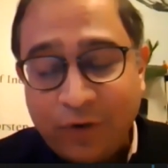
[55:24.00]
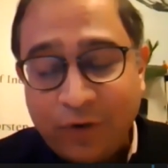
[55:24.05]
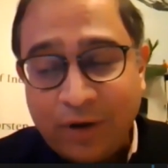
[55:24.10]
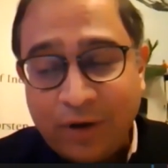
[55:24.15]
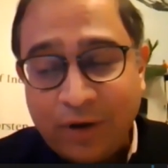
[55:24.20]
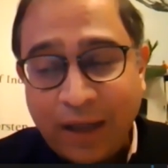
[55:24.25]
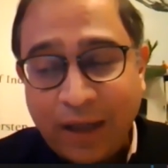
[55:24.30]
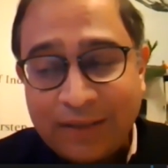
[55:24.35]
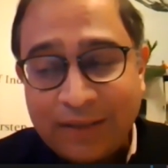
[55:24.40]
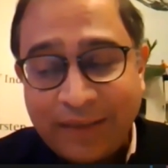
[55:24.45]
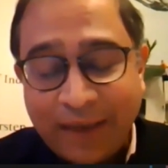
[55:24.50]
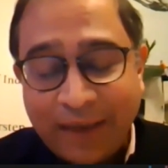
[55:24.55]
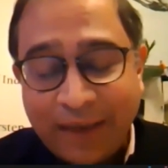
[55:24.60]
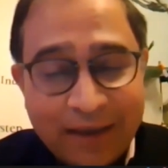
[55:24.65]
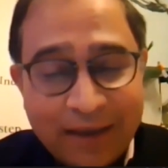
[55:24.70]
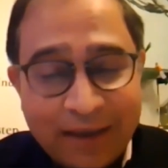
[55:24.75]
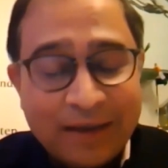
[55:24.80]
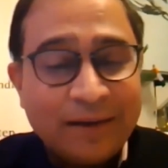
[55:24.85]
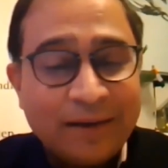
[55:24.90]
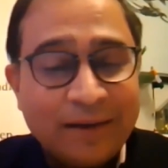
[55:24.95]
Before I
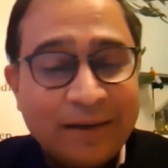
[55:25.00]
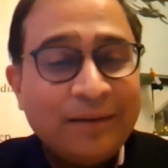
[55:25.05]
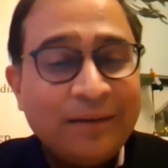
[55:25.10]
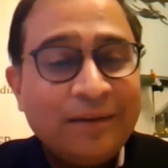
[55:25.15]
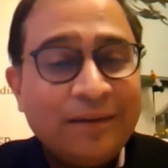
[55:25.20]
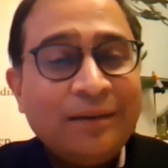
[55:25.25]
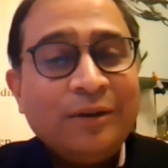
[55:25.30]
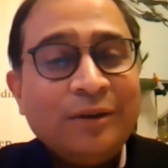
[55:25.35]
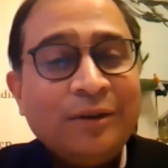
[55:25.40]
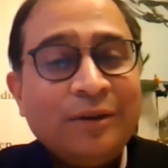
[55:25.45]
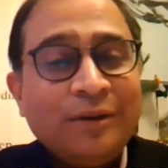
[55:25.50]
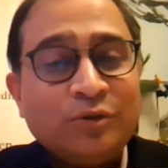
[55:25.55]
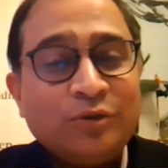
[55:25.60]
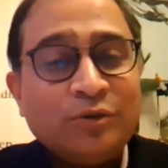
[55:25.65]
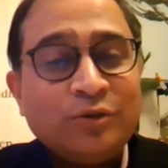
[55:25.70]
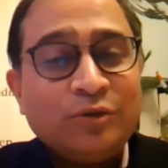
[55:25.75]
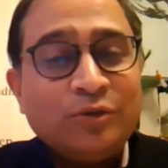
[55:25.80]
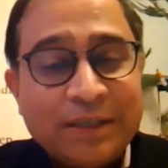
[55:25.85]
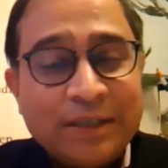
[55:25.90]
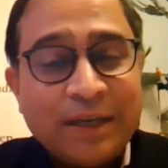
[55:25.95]
thank
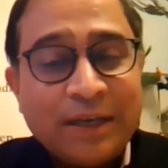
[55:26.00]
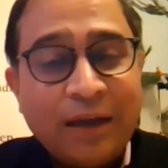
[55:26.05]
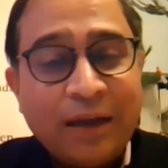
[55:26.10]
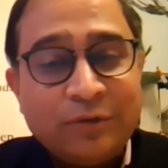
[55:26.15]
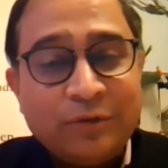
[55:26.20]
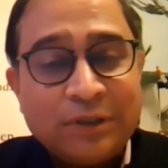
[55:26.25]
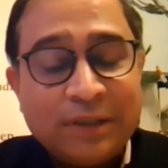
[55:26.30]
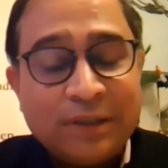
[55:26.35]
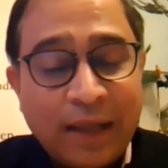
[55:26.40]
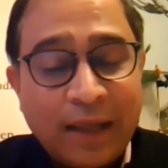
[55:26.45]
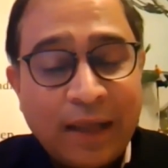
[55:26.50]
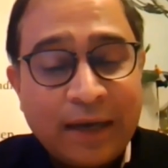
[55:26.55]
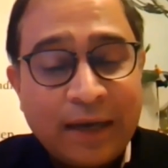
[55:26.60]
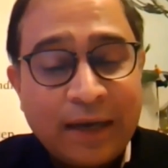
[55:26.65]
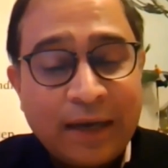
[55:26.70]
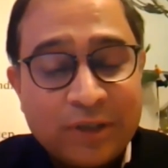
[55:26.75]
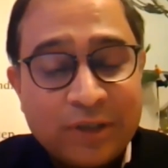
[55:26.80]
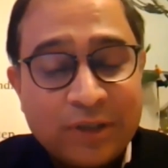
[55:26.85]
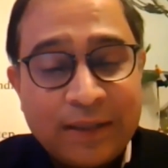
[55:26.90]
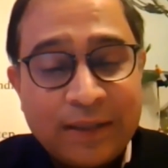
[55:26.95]
Swamiji, I would
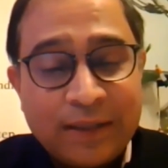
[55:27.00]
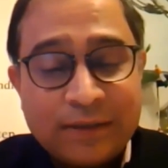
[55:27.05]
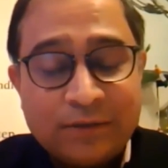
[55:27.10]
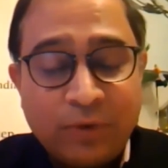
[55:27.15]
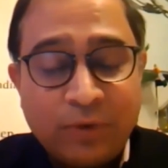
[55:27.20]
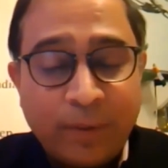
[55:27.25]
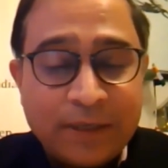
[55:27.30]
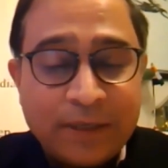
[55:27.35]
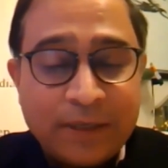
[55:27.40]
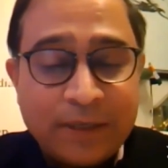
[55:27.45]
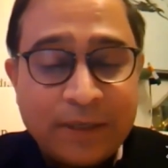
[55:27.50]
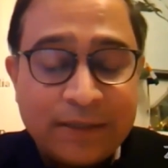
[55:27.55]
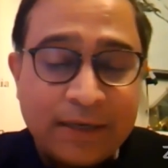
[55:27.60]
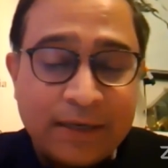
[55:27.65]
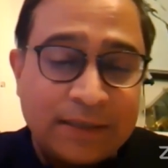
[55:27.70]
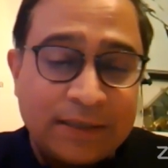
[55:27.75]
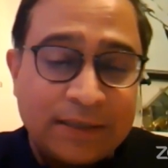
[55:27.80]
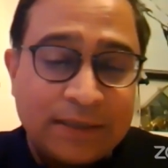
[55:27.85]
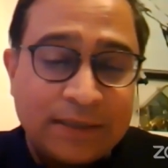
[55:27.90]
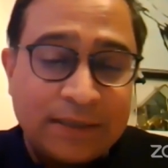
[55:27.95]
like to say that Swamiji,
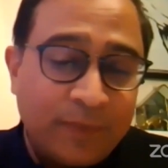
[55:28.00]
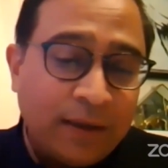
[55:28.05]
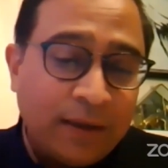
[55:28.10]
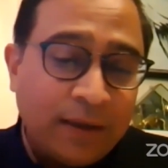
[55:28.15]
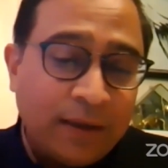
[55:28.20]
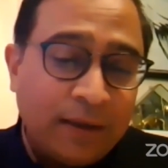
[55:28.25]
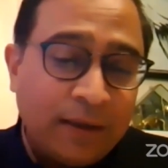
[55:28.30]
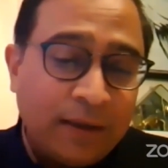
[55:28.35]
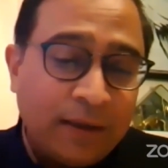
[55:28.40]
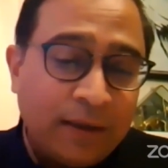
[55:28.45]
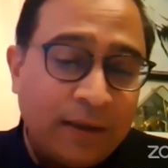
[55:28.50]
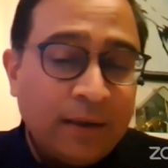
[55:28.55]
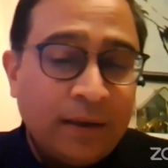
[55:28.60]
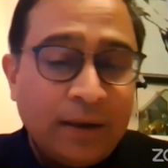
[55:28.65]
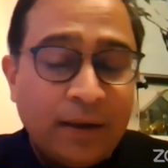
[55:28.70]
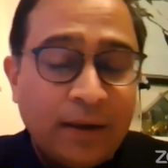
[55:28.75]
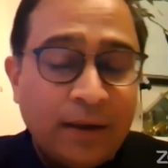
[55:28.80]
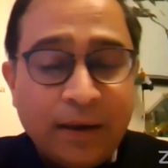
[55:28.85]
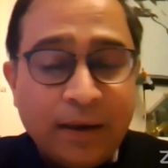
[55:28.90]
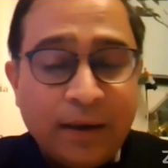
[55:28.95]
there is something
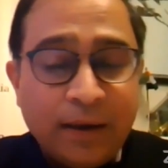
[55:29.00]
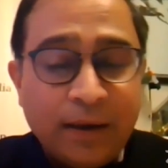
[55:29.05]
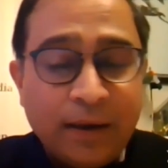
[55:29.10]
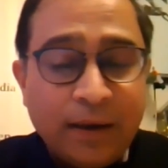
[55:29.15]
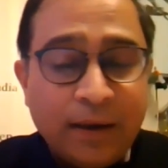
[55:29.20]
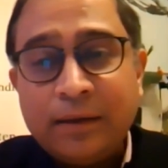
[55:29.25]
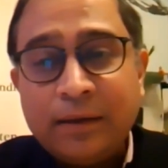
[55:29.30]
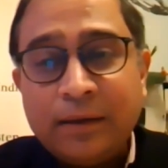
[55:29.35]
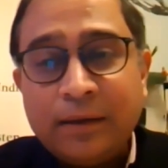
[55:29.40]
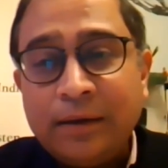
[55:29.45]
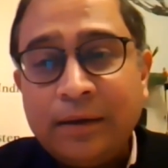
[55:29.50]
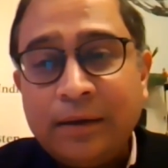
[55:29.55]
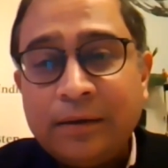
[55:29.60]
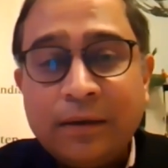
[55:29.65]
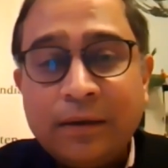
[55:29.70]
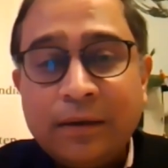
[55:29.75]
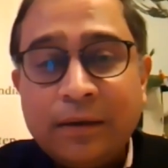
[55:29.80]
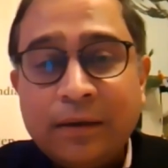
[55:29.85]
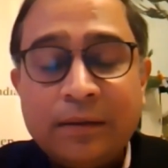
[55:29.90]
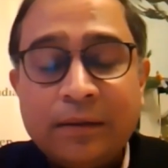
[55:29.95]

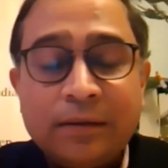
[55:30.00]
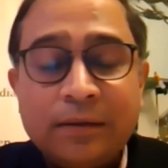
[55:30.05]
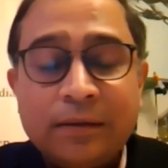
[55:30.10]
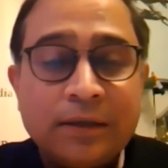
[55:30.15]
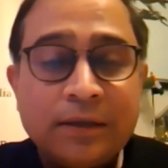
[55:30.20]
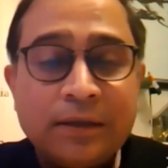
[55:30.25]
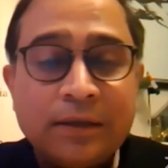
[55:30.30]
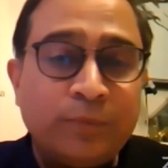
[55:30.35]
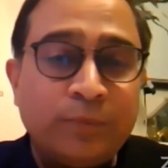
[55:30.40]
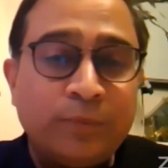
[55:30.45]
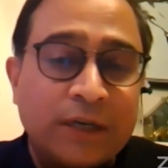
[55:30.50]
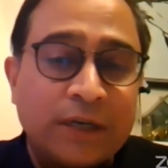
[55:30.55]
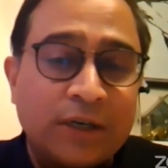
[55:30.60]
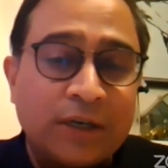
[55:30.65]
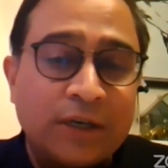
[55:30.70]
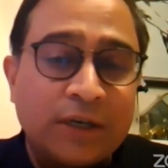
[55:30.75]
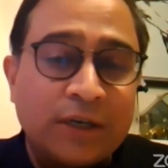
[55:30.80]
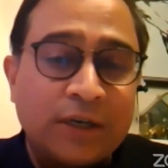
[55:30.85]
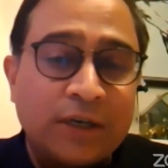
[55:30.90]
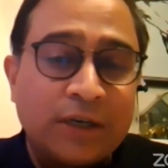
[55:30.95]
in this Zoom
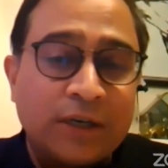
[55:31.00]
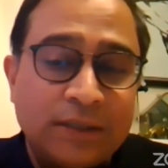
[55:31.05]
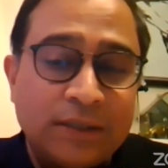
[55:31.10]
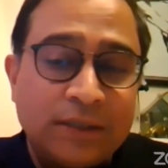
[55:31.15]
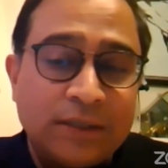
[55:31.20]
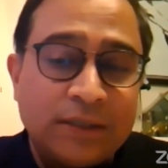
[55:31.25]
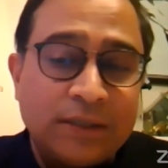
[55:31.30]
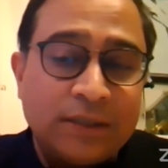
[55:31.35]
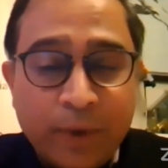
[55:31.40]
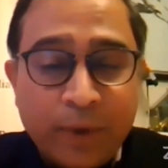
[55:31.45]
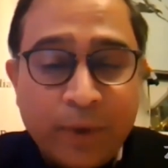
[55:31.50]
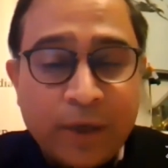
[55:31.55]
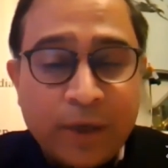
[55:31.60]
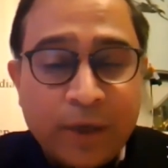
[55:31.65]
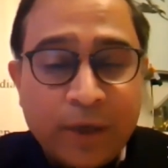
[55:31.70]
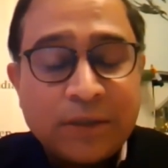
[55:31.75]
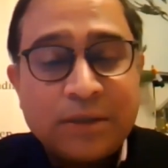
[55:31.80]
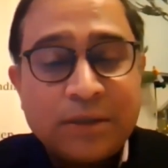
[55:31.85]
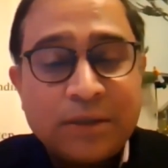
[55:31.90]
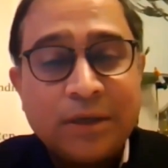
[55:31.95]
technology. That
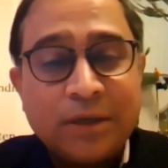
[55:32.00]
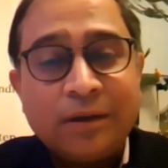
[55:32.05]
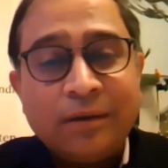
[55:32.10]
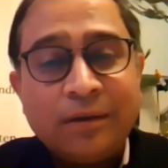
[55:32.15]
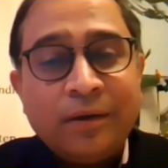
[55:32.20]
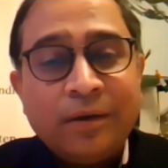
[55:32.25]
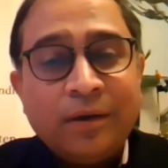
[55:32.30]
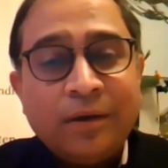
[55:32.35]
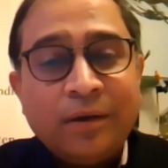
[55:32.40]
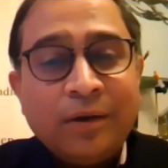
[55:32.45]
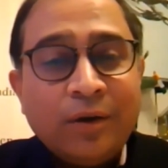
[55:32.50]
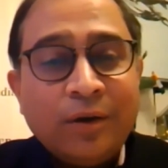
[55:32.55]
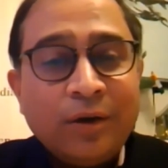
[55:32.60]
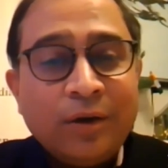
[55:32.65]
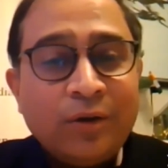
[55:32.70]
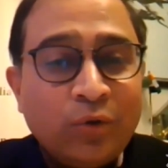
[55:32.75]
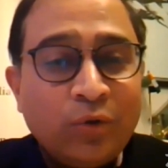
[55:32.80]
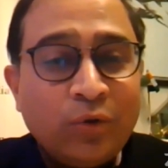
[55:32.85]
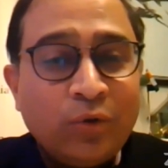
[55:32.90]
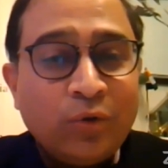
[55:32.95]
moment
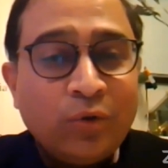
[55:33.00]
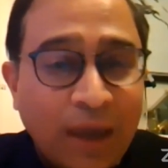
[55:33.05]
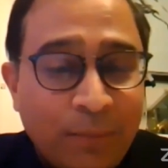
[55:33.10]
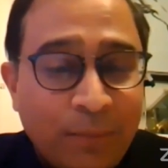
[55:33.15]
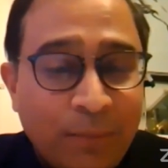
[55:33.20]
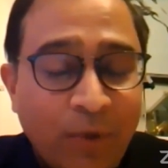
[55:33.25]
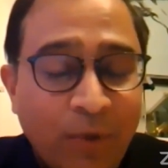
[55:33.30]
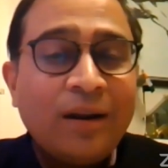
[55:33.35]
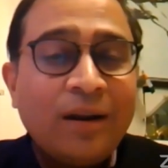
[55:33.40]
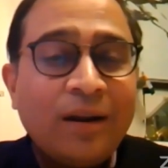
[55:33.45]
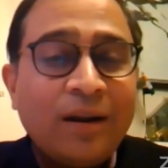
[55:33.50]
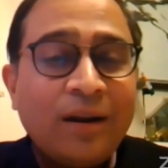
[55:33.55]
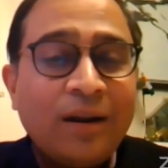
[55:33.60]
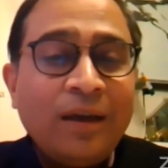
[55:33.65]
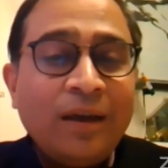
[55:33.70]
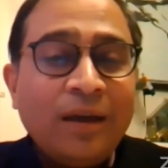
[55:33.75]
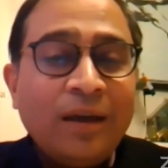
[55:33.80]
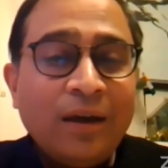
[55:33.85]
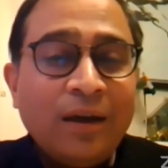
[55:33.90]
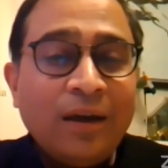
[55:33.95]
you came on,
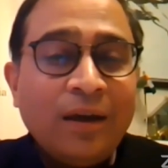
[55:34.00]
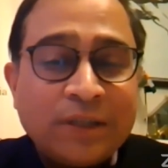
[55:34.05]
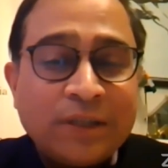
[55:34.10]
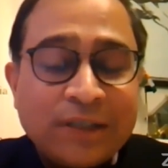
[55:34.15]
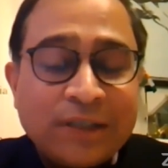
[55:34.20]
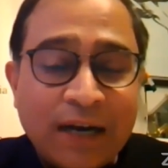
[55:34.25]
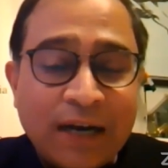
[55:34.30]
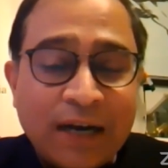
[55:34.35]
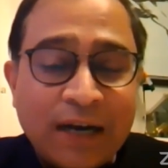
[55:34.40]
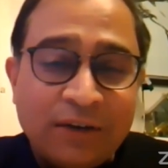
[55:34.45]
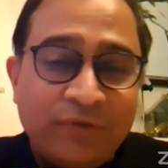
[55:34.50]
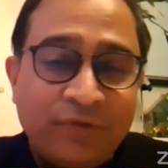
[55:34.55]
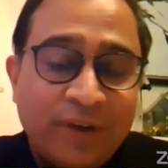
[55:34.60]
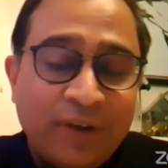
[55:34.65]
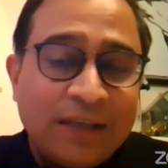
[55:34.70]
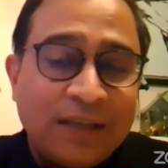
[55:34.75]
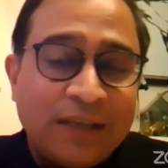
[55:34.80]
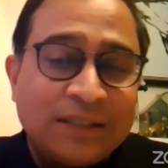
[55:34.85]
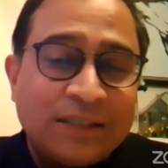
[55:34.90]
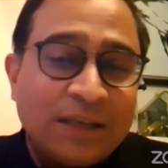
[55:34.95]
we started
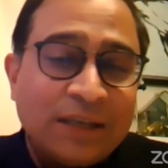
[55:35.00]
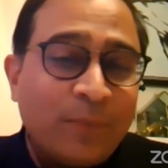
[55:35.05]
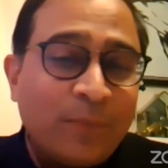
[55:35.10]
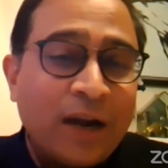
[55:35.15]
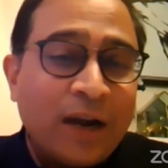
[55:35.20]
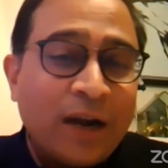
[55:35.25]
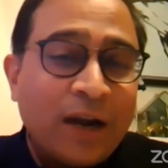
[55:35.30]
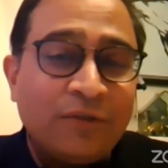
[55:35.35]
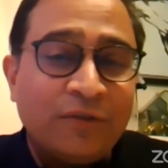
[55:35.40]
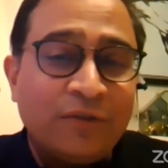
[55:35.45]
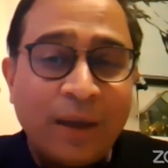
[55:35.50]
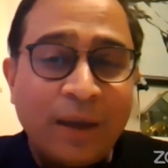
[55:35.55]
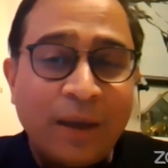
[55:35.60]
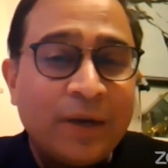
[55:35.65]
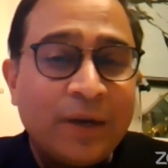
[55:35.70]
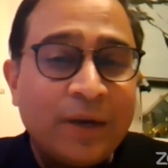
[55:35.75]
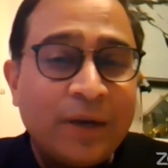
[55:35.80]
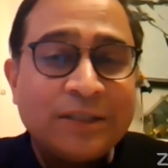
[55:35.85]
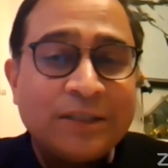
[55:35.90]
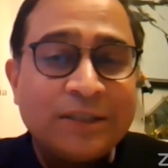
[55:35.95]
feeling some kind of a
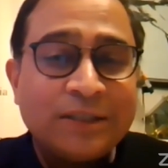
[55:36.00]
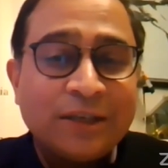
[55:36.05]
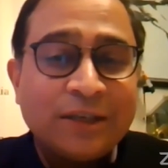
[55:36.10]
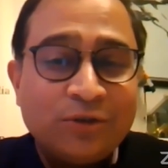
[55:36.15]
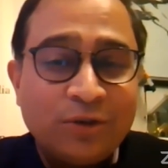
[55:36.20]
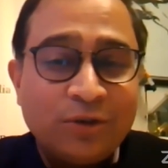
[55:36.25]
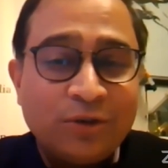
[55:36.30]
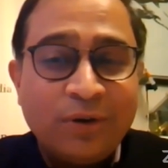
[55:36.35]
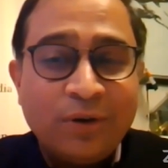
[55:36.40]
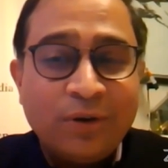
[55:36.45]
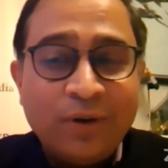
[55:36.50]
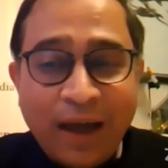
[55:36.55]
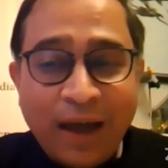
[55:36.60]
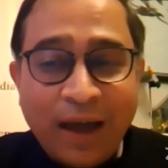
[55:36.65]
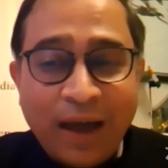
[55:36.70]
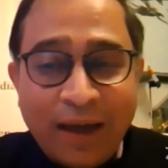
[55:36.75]
vibration. So